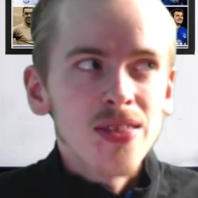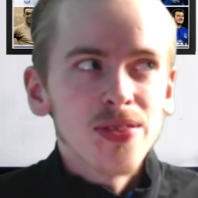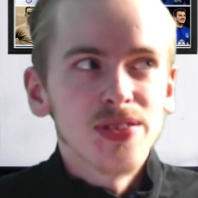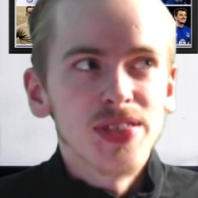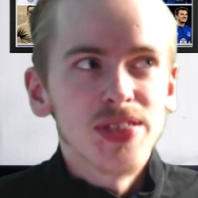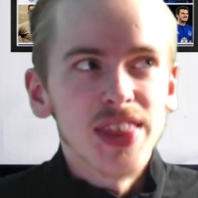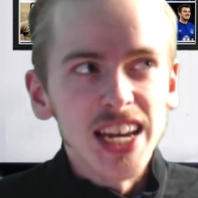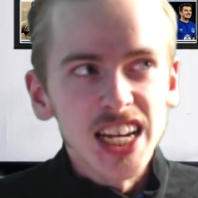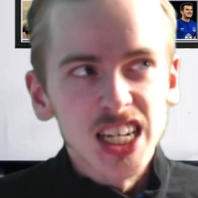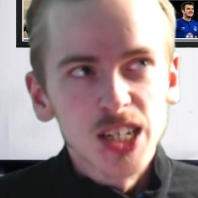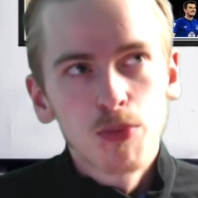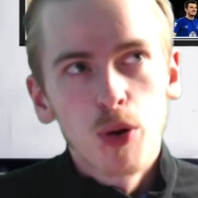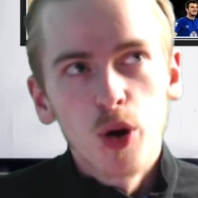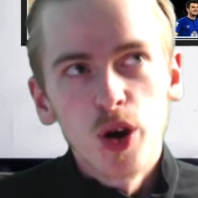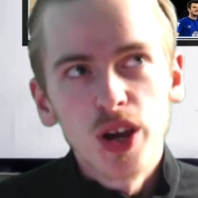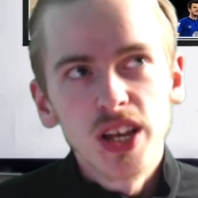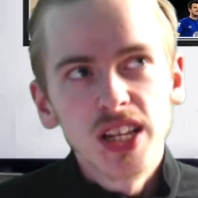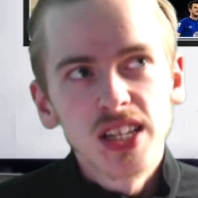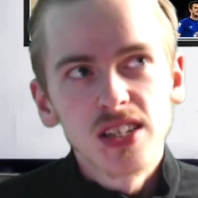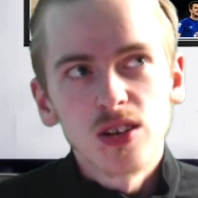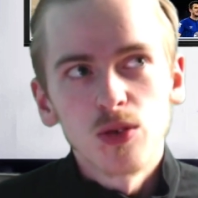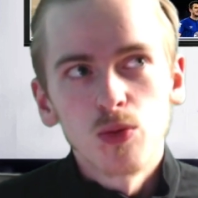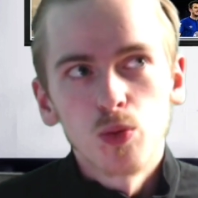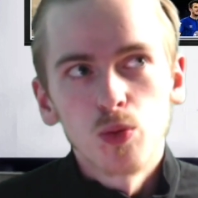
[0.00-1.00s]
this
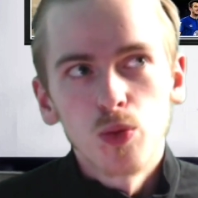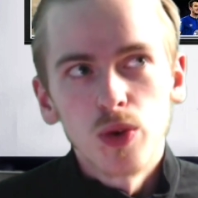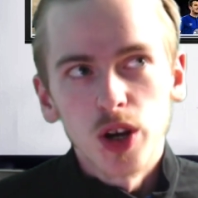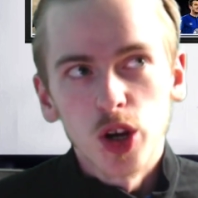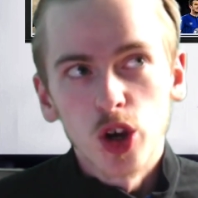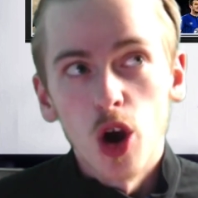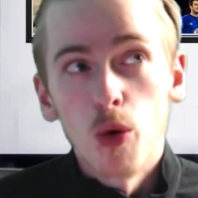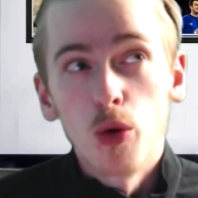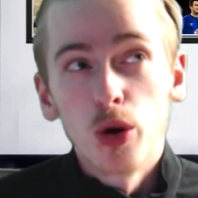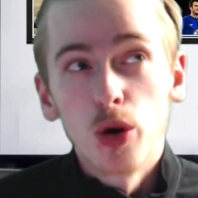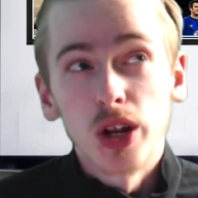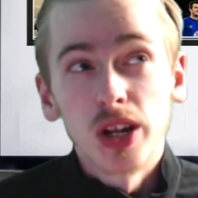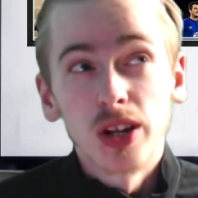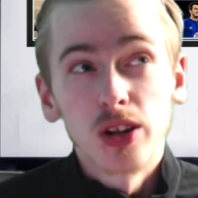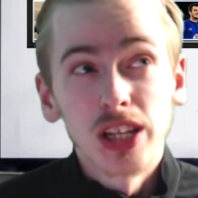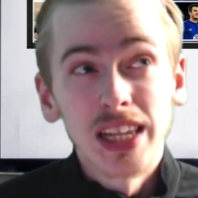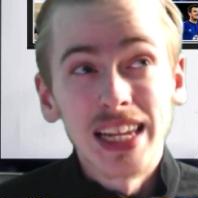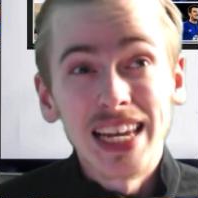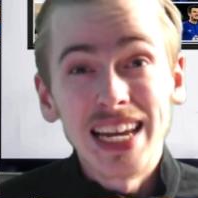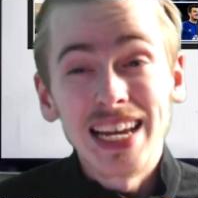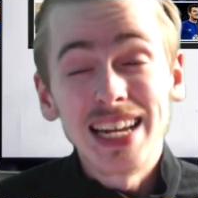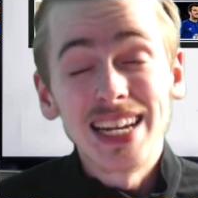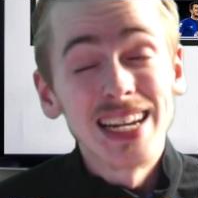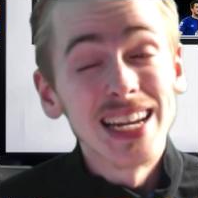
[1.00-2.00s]
point,
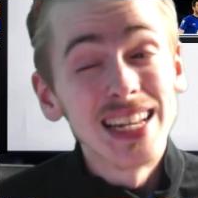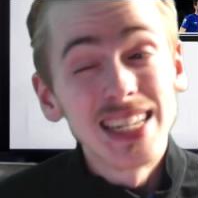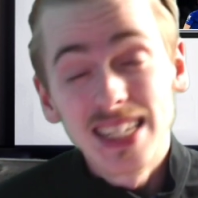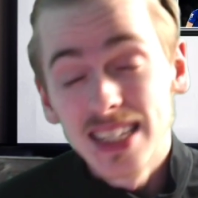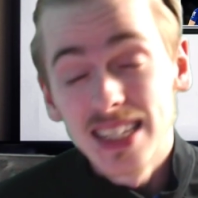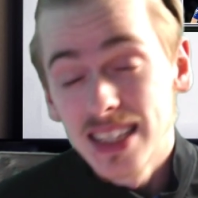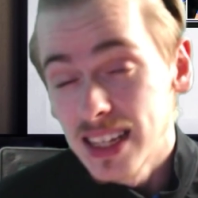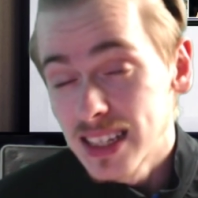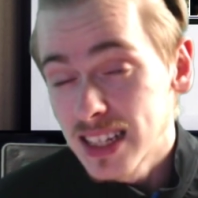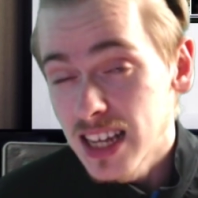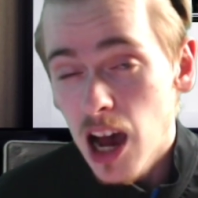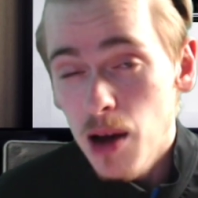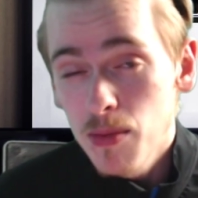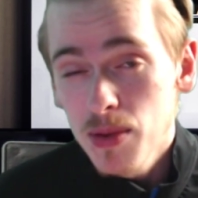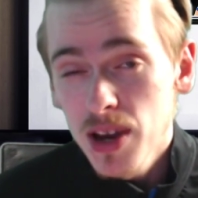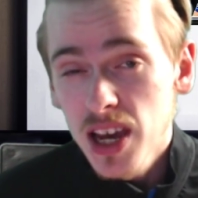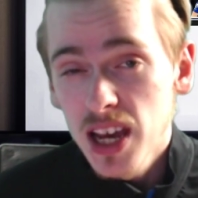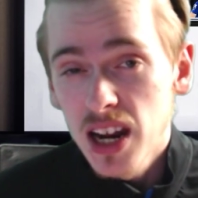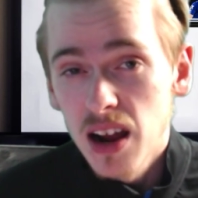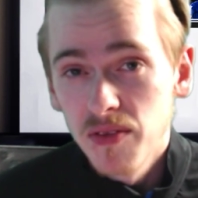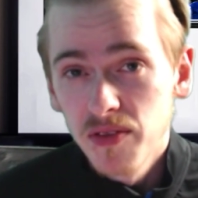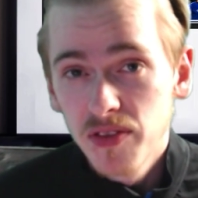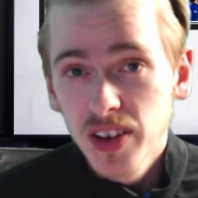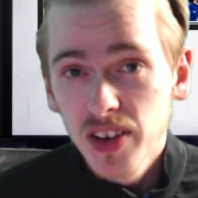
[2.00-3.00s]
leading into the derby at
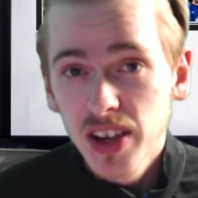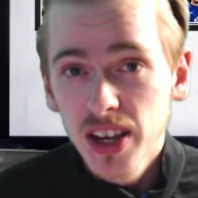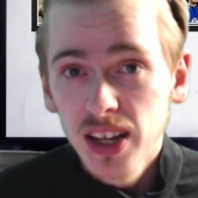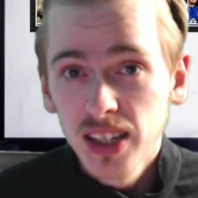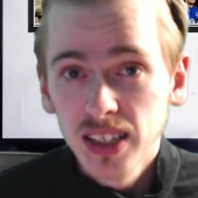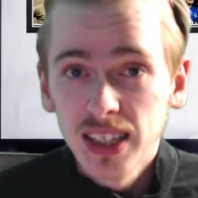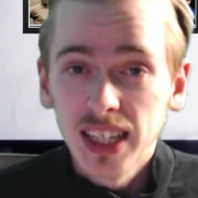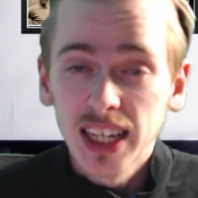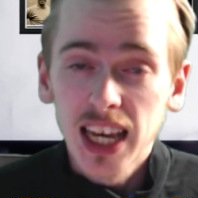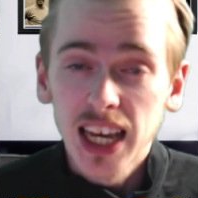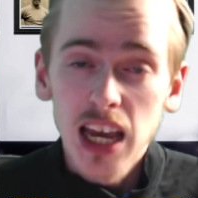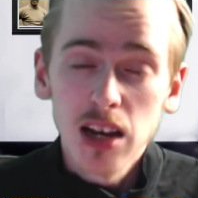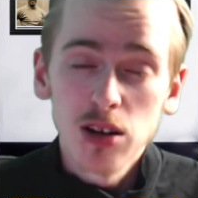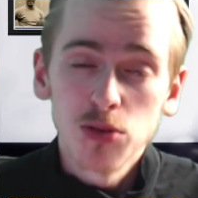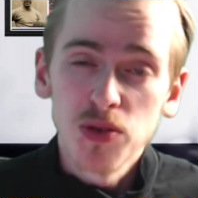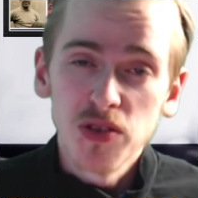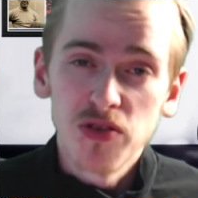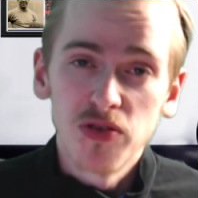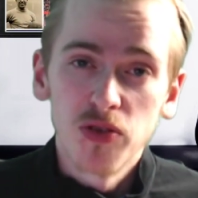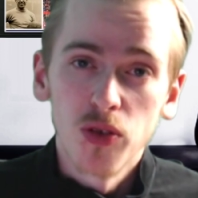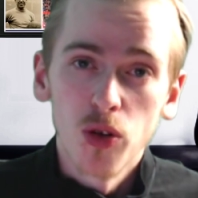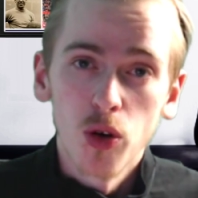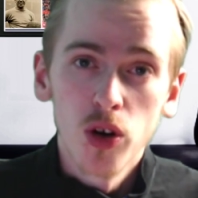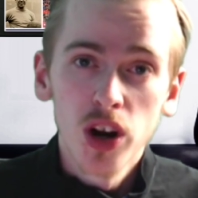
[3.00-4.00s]
Anfield and the games
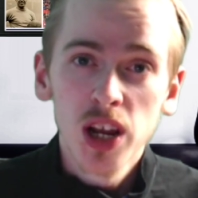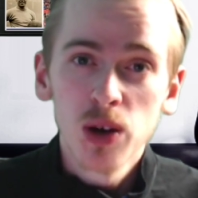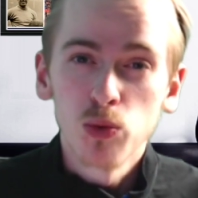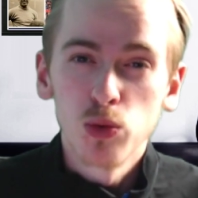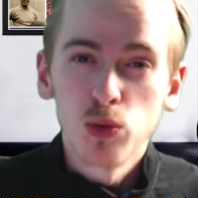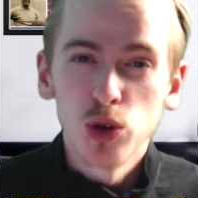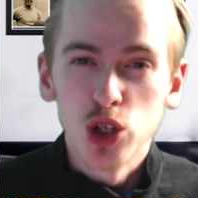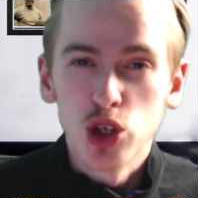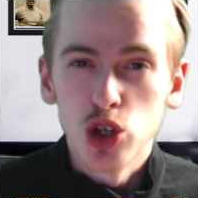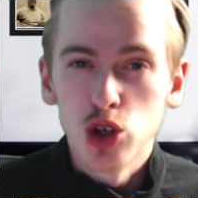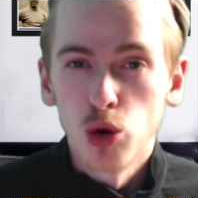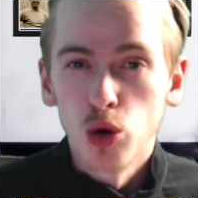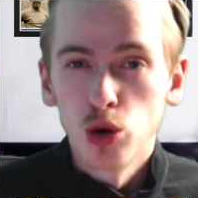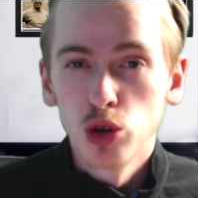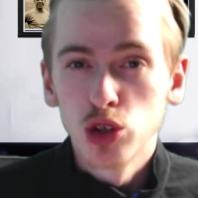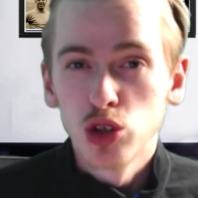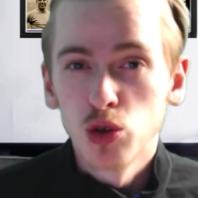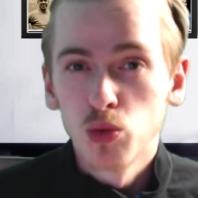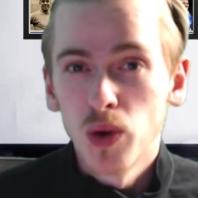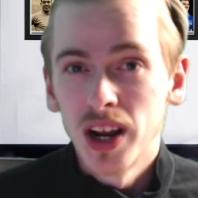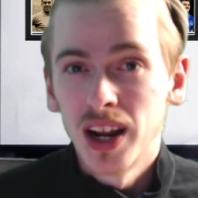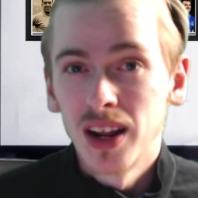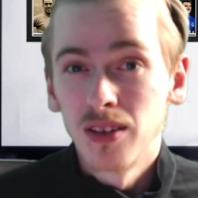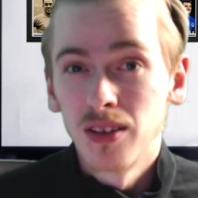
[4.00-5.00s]
before it, was sort
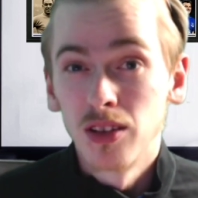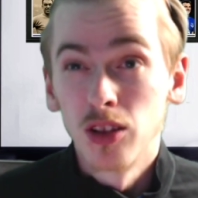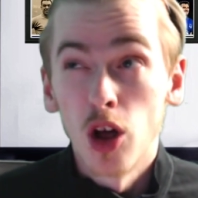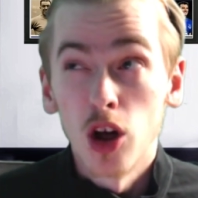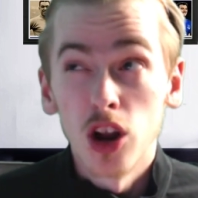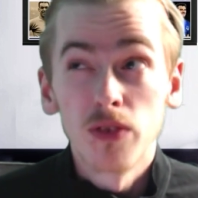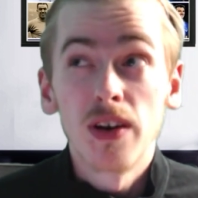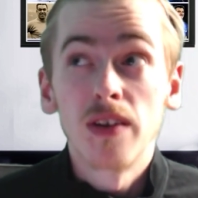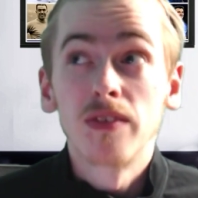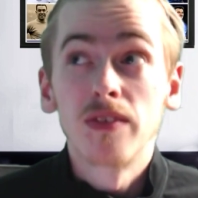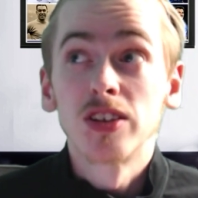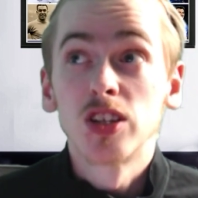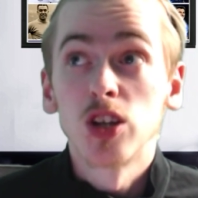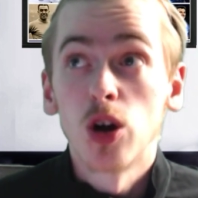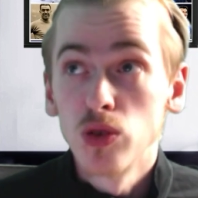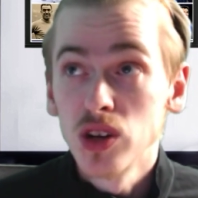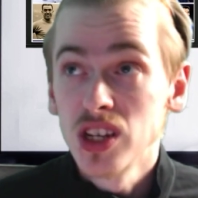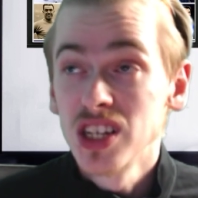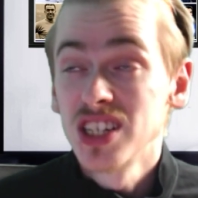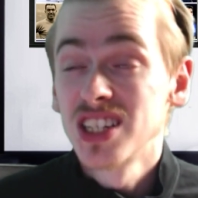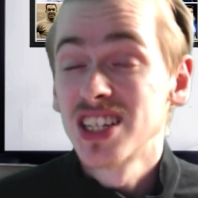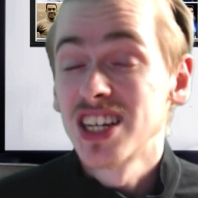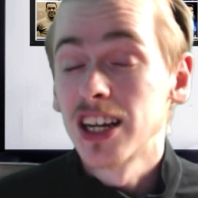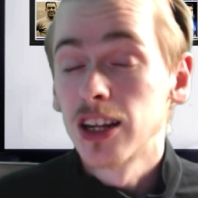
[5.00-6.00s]
of when a lot of
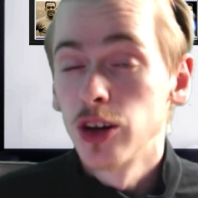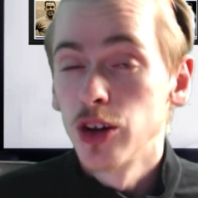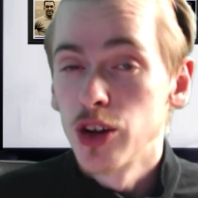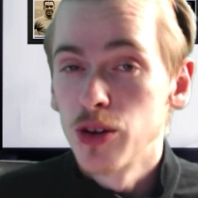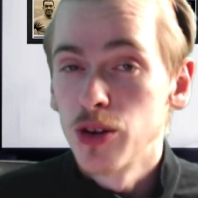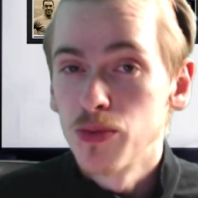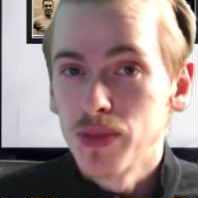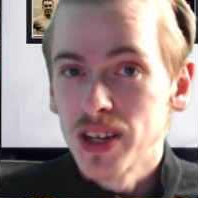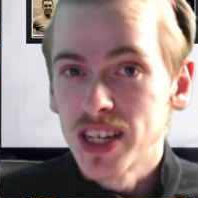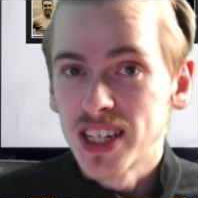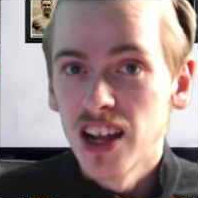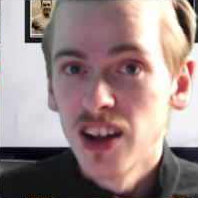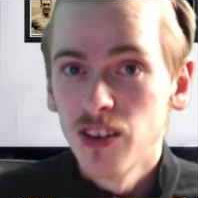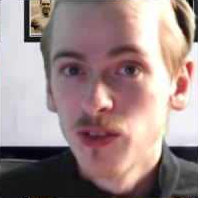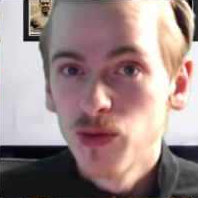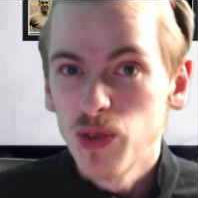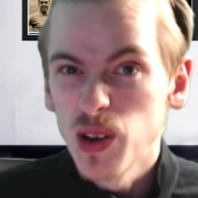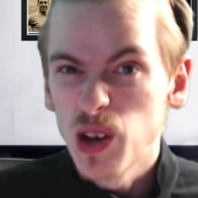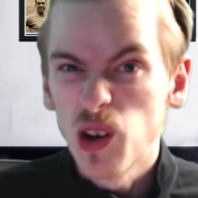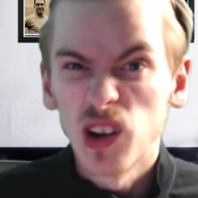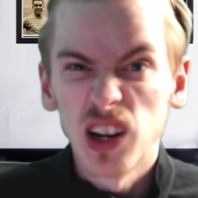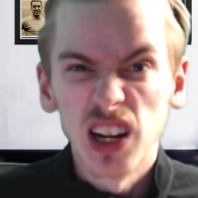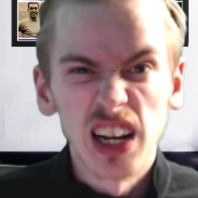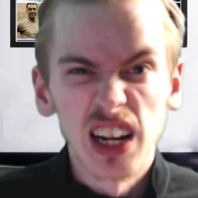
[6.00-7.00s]
Evertonians, including myself, we
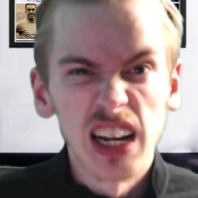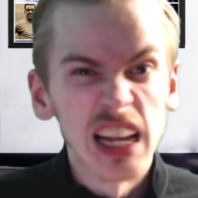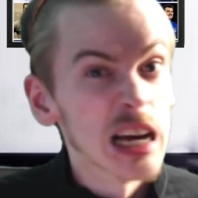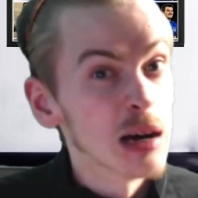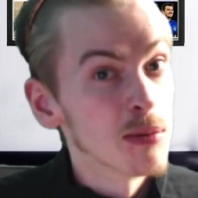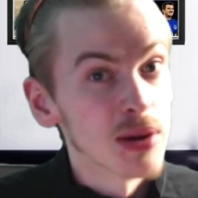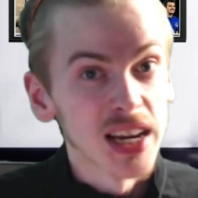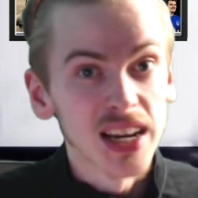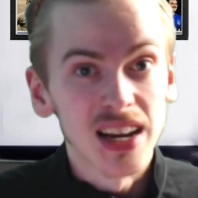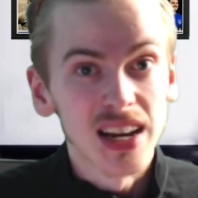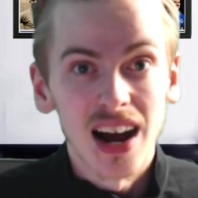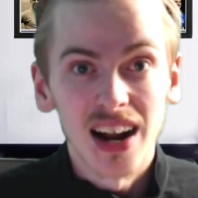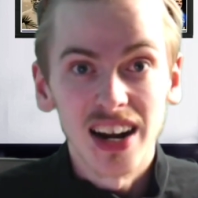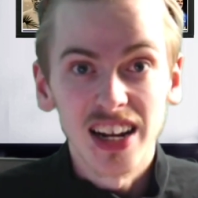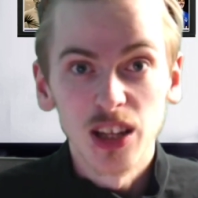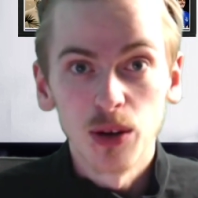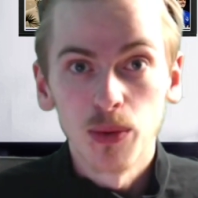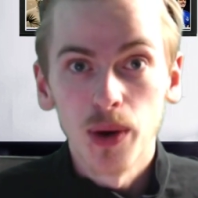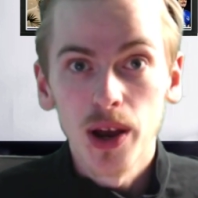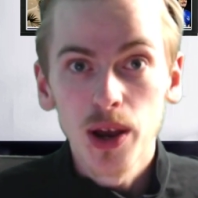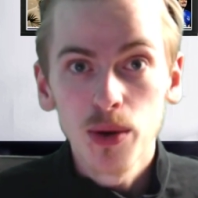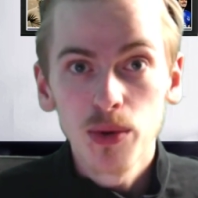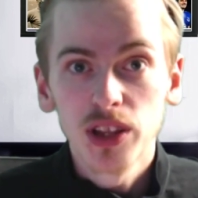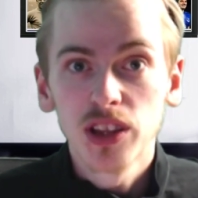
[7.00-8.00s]
got a little bit carried
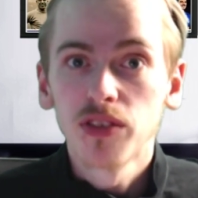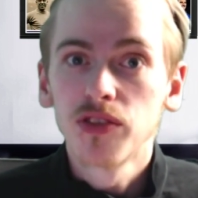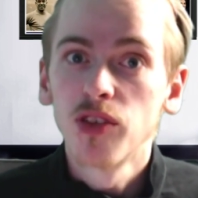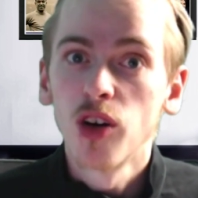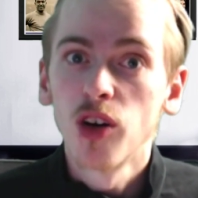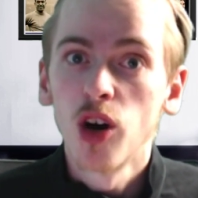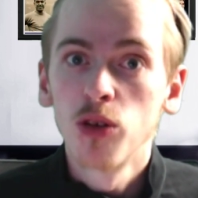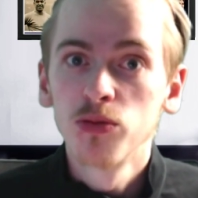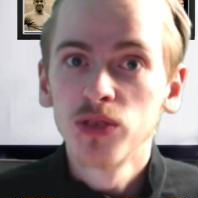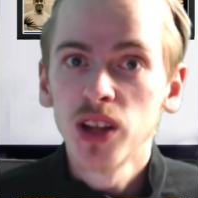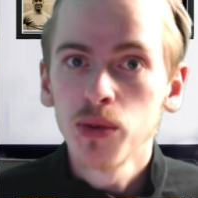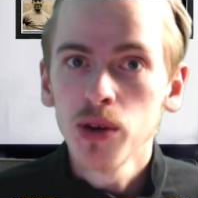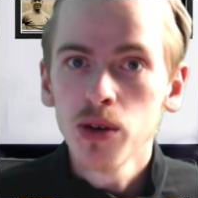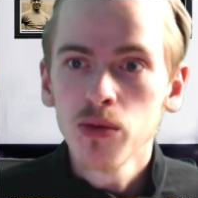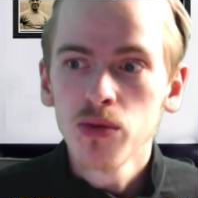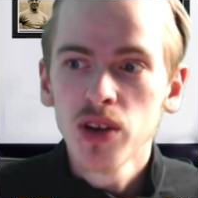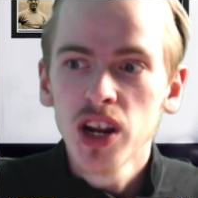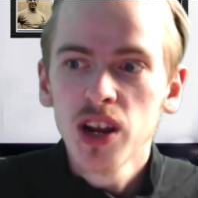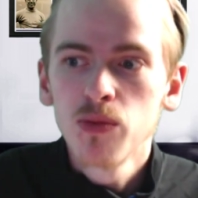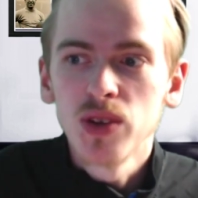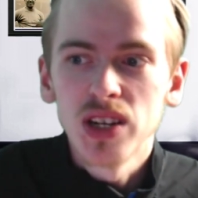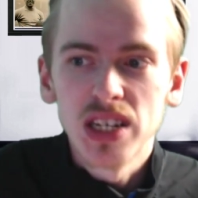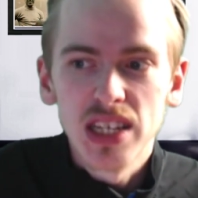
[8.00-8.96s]
away with the form that we were in. We